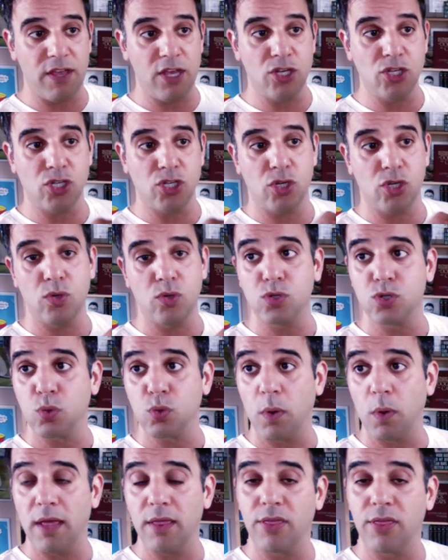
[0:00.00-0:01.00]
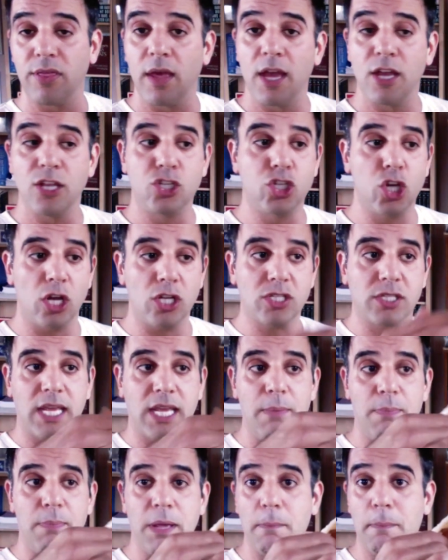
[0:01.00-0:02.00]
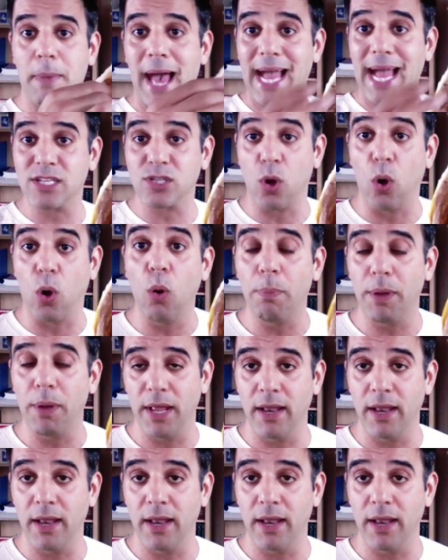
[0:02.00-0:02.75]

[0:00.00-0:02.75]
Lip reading: issues with just keeping bags open.